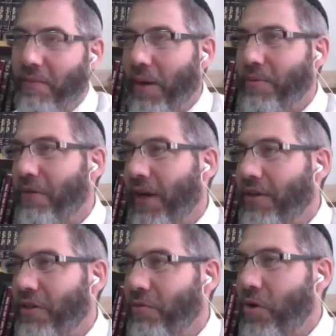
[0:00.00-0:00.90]
Perhaps they were
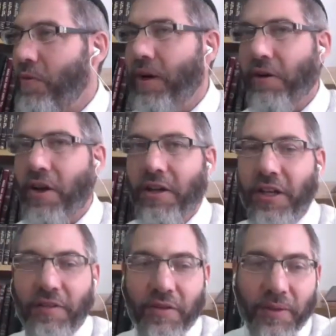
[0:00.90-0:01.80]
asking the wrong way, or God
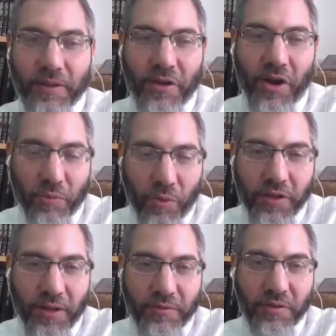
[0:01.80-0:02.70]

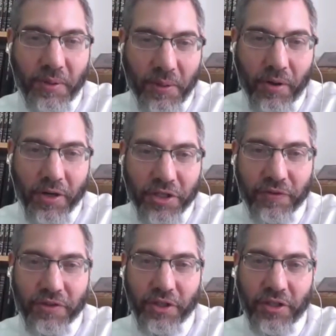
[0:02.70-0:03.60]
wanted them to be punished
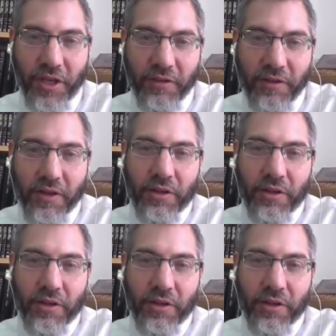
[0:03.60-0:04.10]
for such a thing.